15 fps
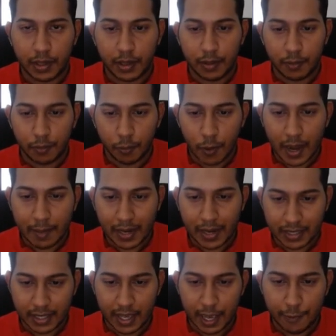y
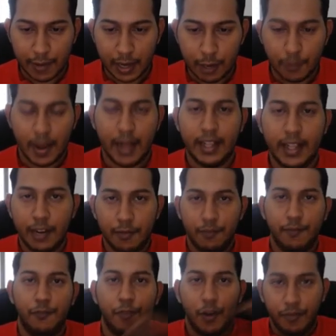plus k value, and
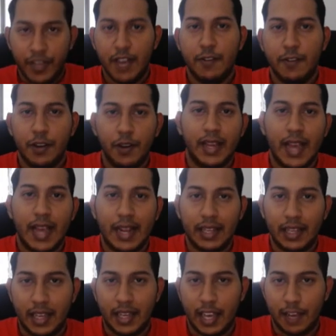then from there we're going to get the
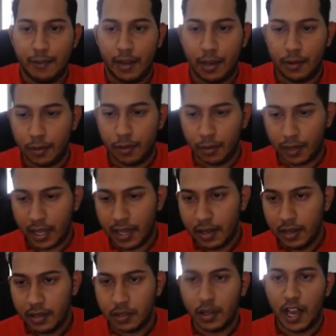k value. Okay,
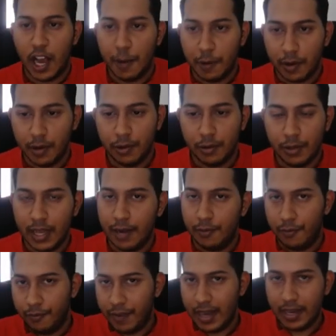so how are we going to do that?
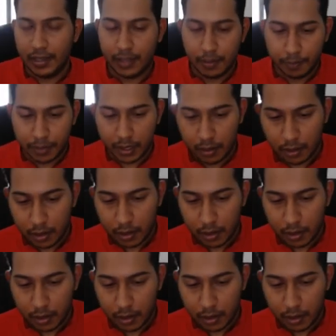Very simple.